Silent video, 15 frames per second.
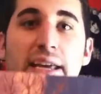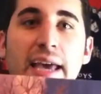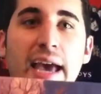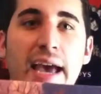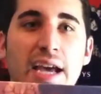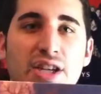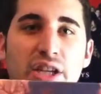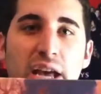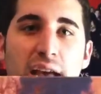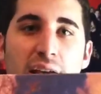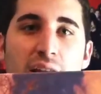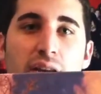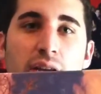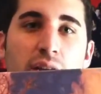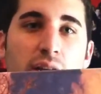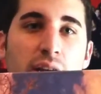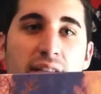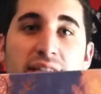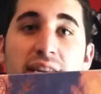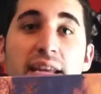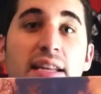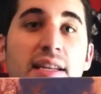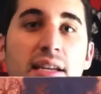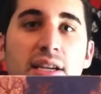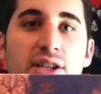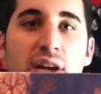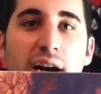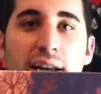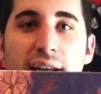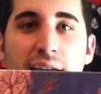Cash, and it's an indie
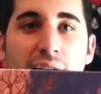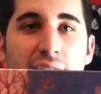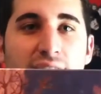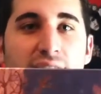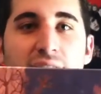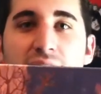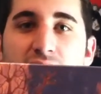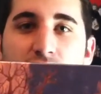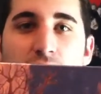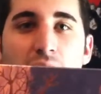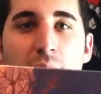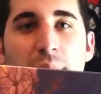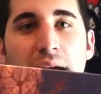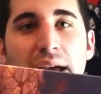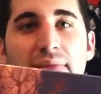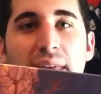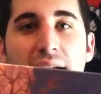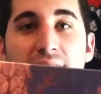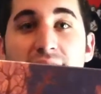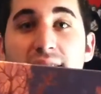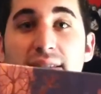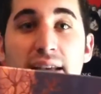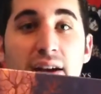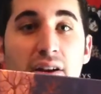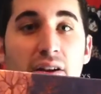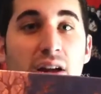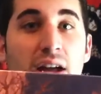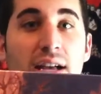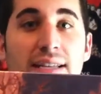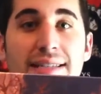Johnny Cash, an indie rock band that the
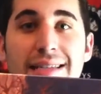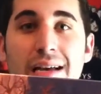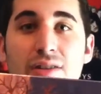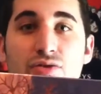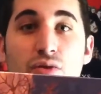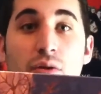singer sounds